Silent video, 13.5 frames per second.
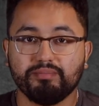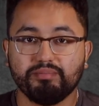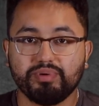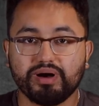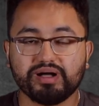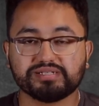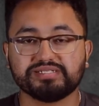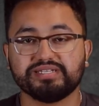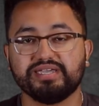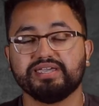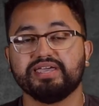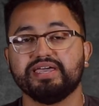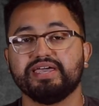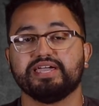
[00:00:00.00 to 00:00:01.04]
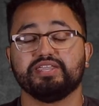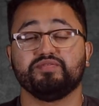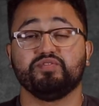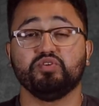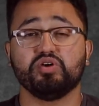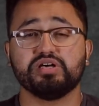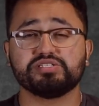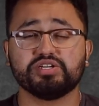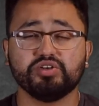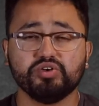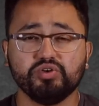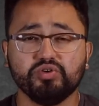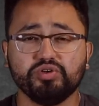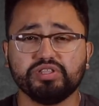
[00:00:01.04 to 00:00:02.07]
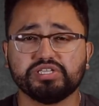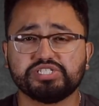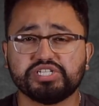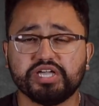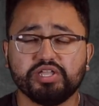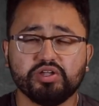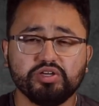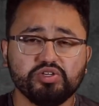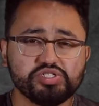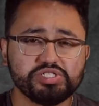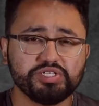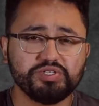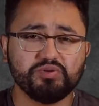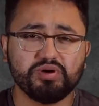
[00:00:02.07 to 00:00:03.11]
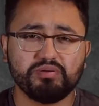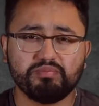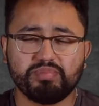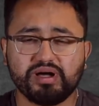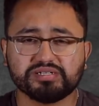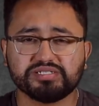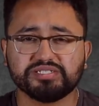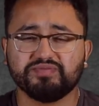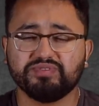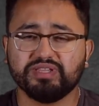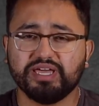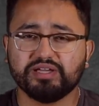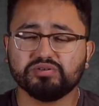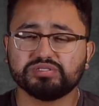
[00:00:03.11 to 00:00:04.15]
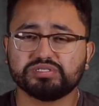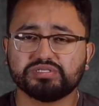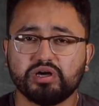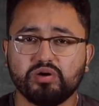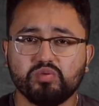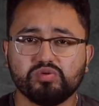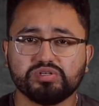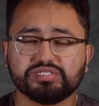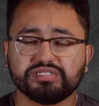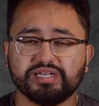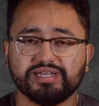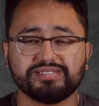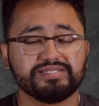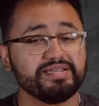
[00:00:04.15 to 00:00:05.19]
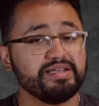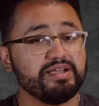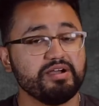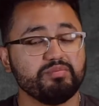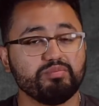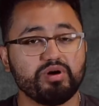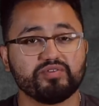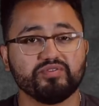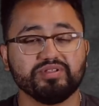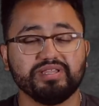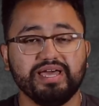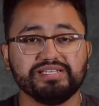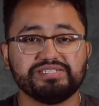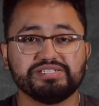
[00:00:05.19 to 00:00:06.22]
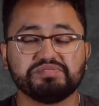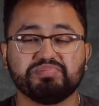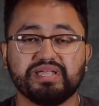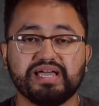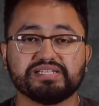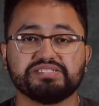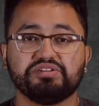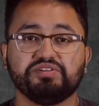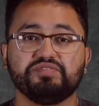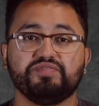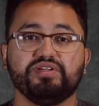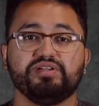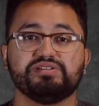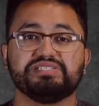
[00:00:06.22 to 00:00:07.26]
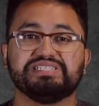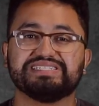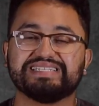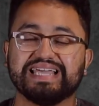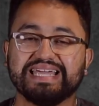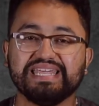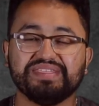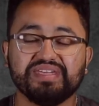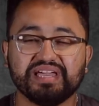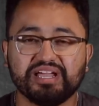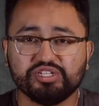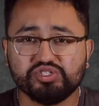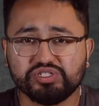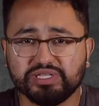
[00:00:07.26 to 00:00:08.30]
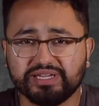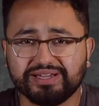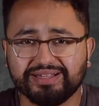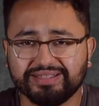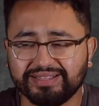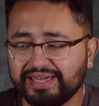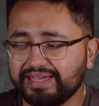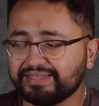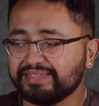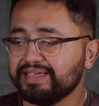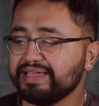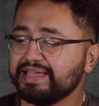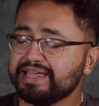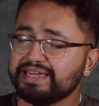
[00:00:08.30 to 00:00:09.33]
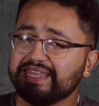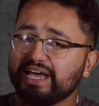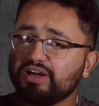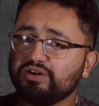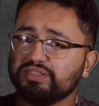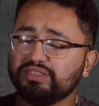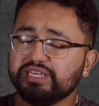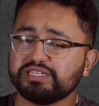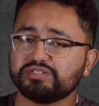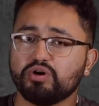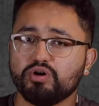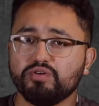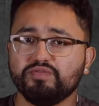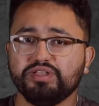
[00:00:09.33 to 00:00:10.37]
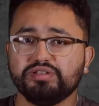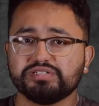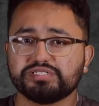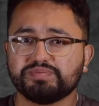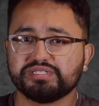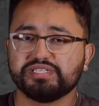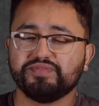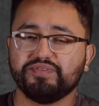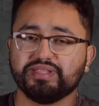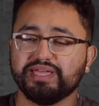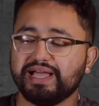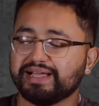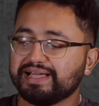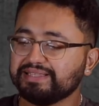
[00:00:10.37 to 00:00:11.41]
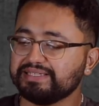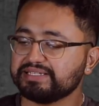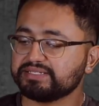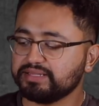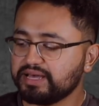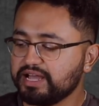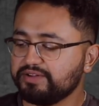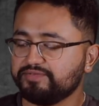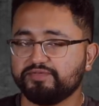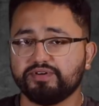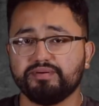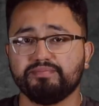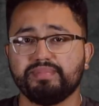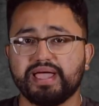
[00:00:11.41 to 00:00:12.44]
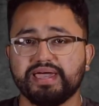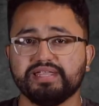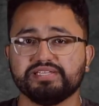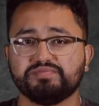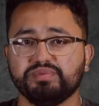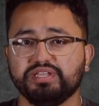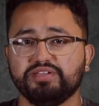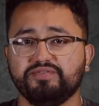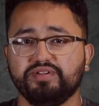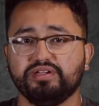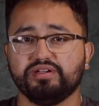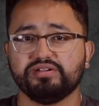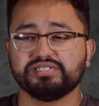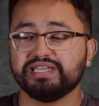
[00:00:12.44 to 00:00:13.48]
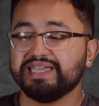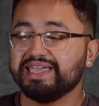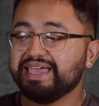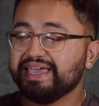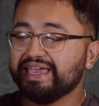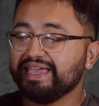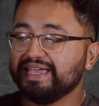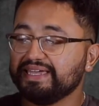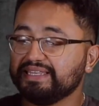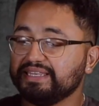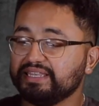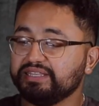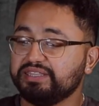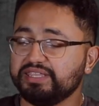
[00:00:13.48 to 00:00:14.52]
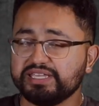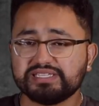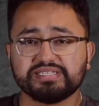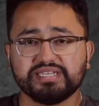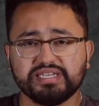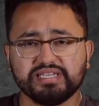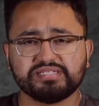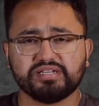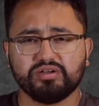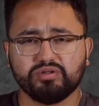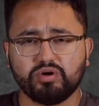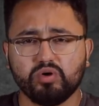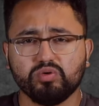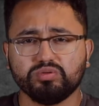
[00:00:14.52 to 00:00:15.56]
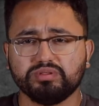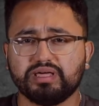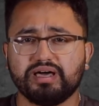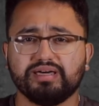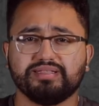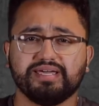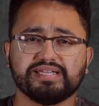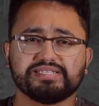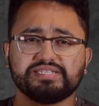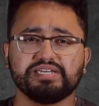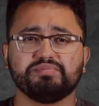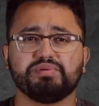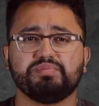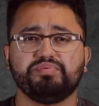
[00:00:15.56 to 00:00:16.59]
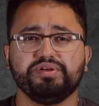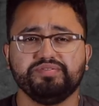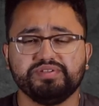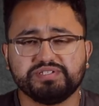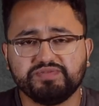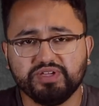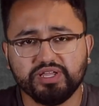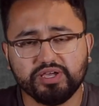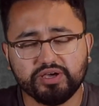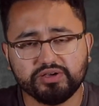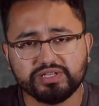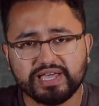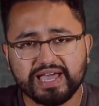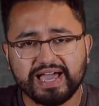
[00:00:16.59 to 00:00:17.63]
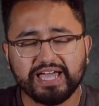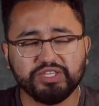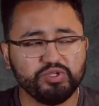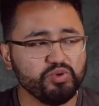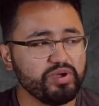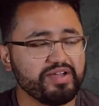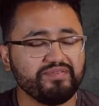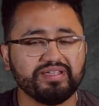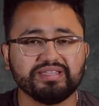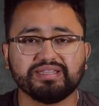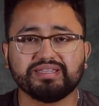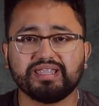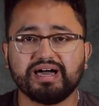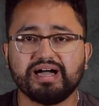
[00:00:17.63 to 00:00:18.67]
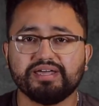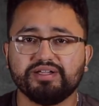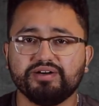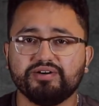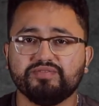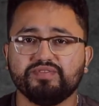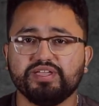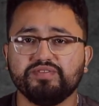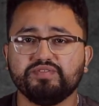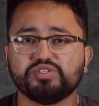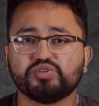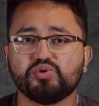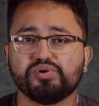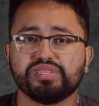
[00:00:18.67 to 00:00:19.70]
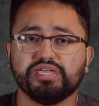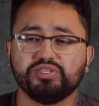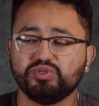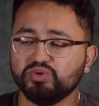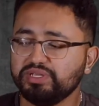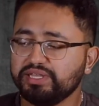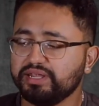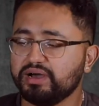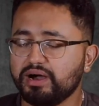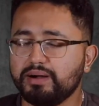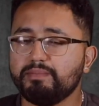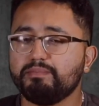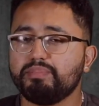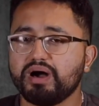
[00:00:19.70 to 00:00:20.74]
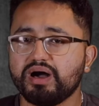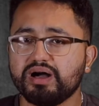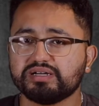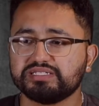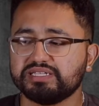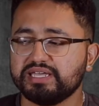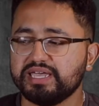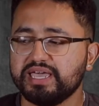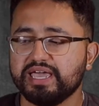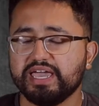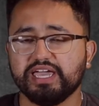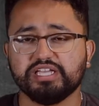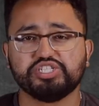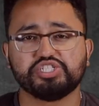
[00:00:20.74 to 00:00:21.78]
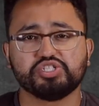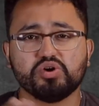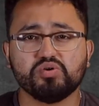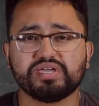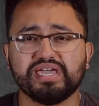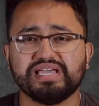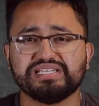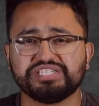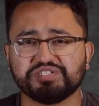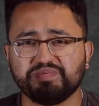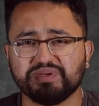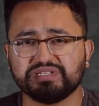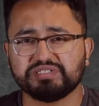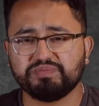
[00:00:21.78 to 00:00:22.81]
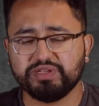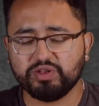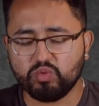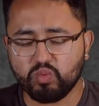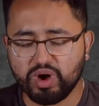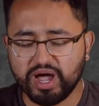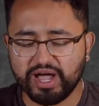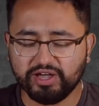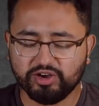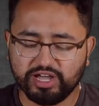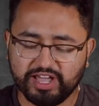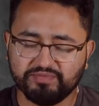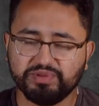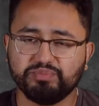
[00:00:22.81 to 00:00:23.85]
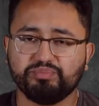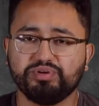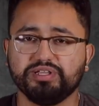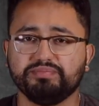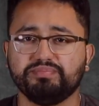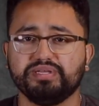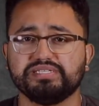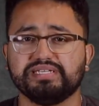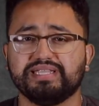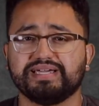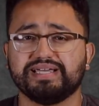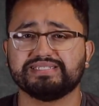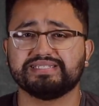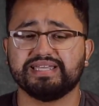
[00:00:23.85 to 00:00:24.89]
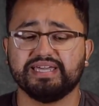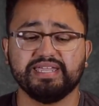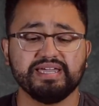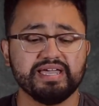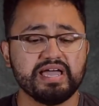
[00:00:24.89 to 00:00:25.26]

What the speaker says: unboxing. And if you guys are new to the channel, I usually do unboxings of Lego Star Wars sets, Marvel Legends, Black Series figures, just anything I usually collect. Now, in this haul video specifically, I got this lot from MattysMinifigures. And this is an old lot. Like I said in my previous video, I do have a lot of inventory that I do need to unbox and showcase just because it's been a while. I have been pretty busy. Like I said,